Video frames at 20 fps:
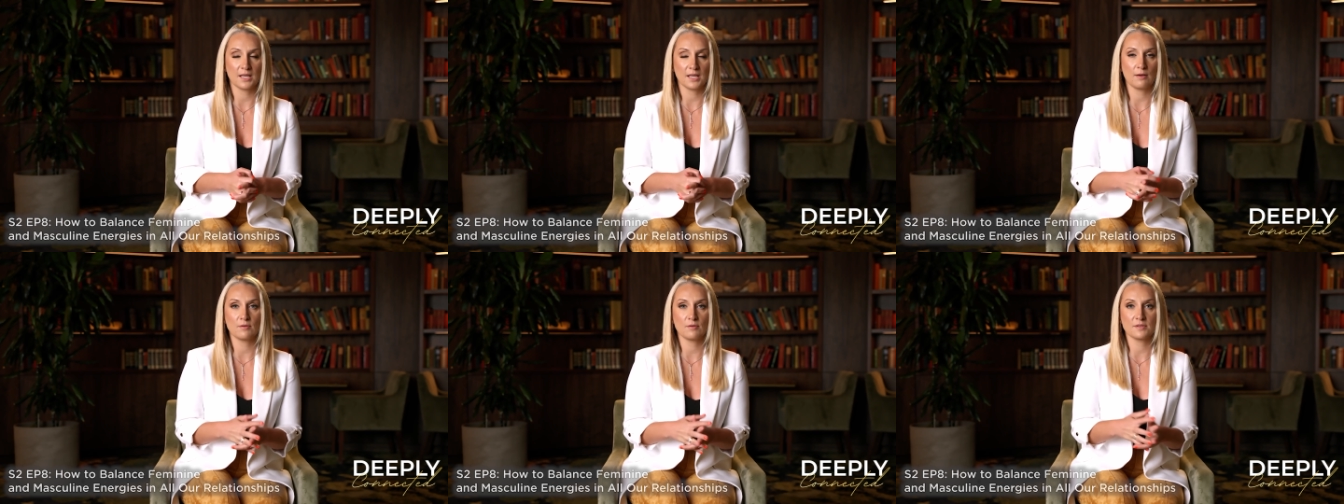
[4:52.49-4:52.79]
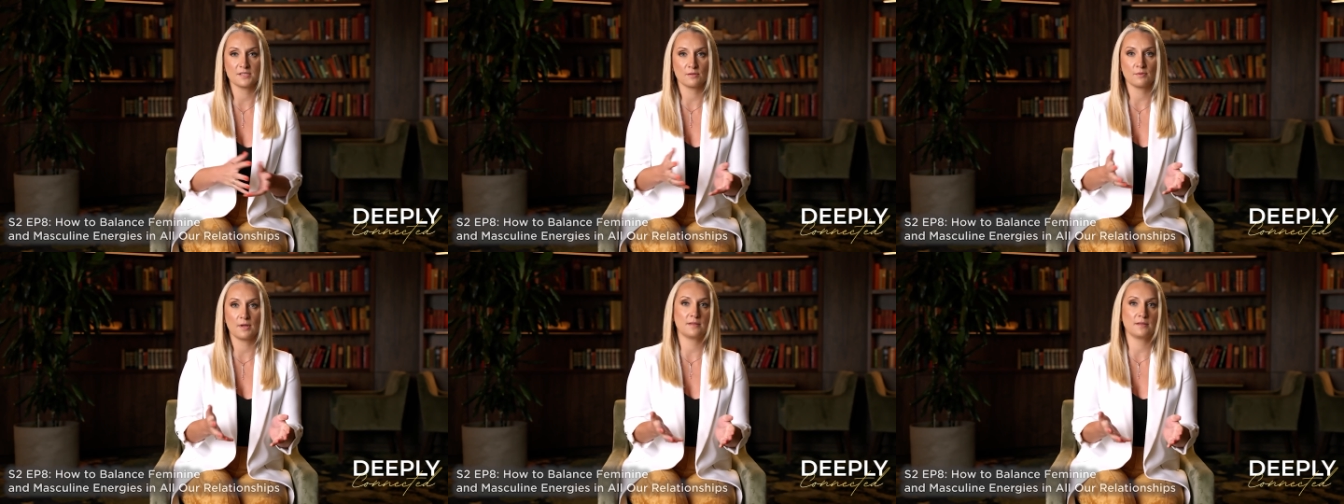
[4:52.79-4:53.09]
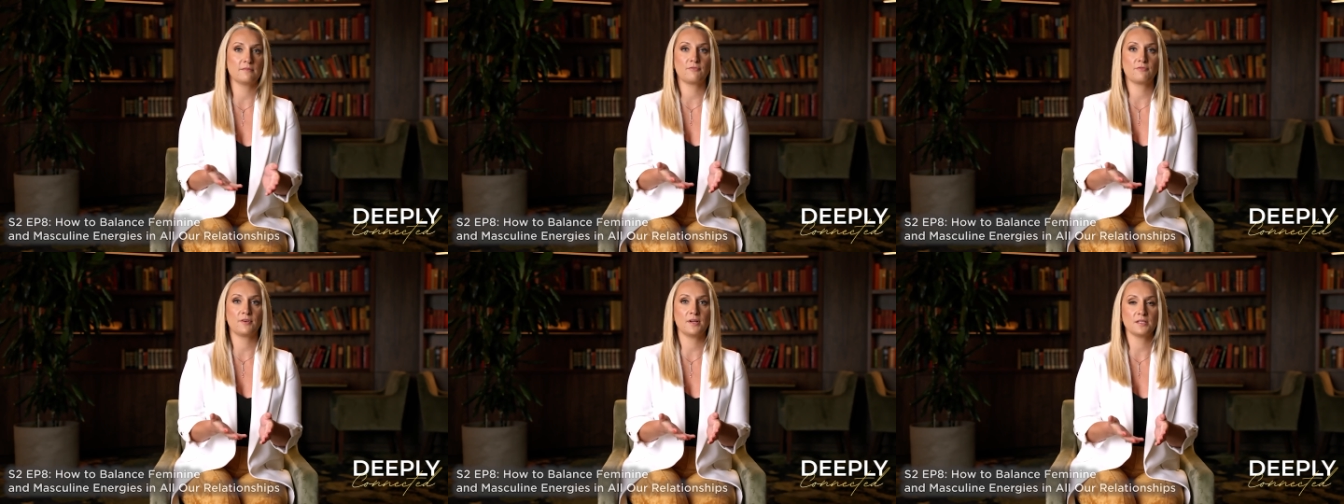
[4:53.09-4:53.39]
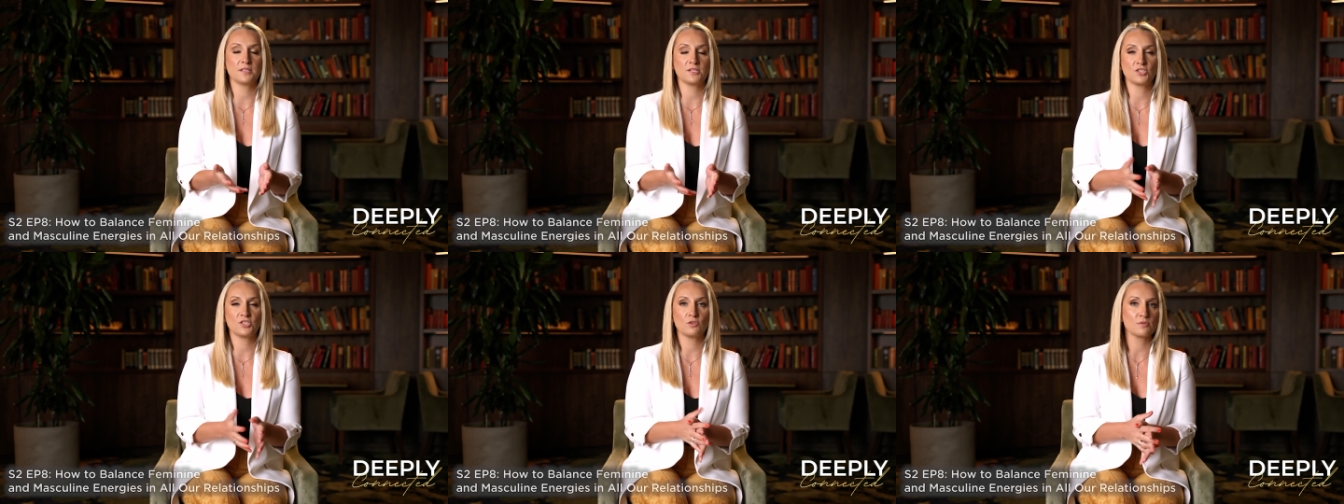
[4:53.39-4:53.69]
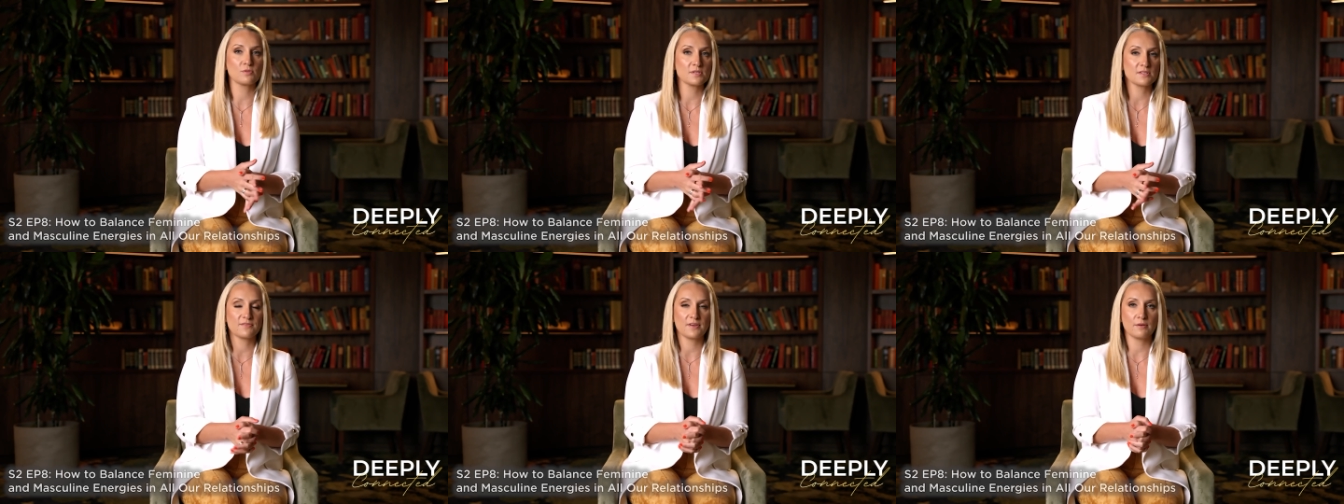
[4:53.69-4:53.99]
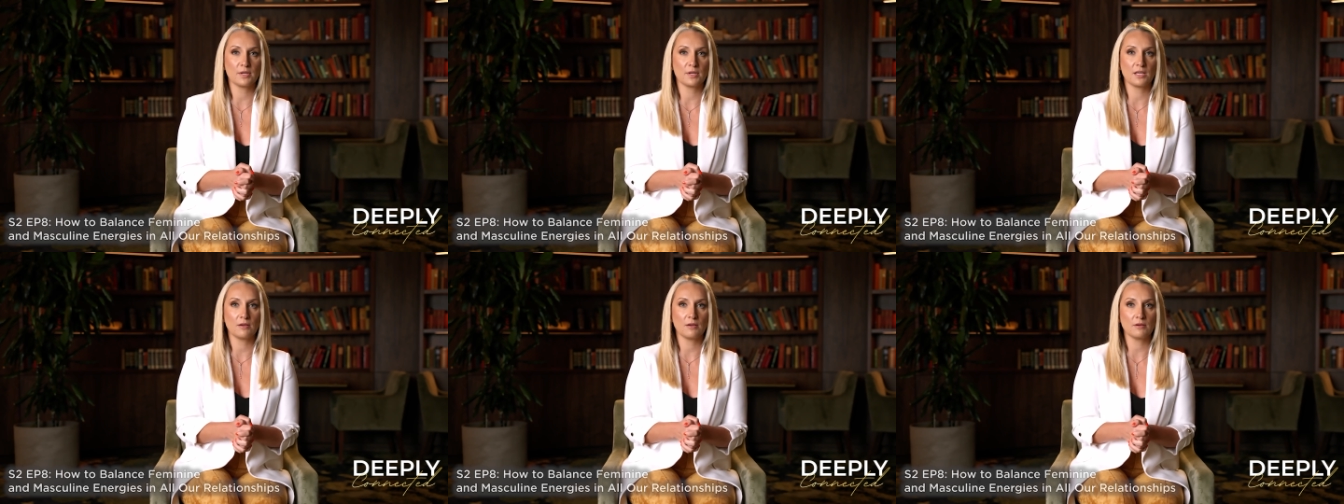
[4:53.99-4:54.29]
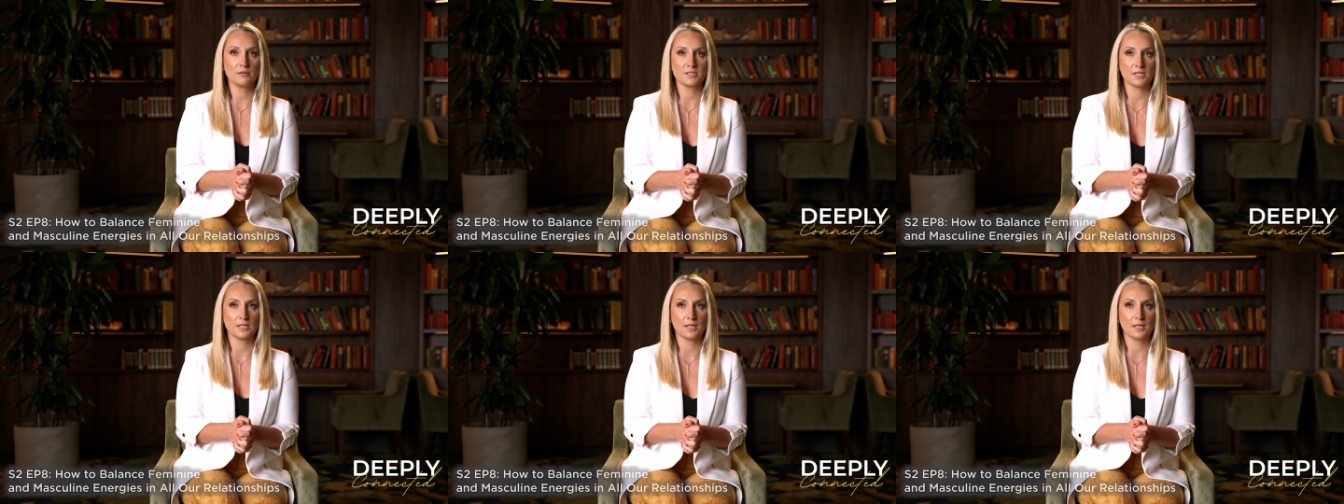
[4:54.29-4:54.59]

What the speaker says: I was around a friend and she was very chaotic.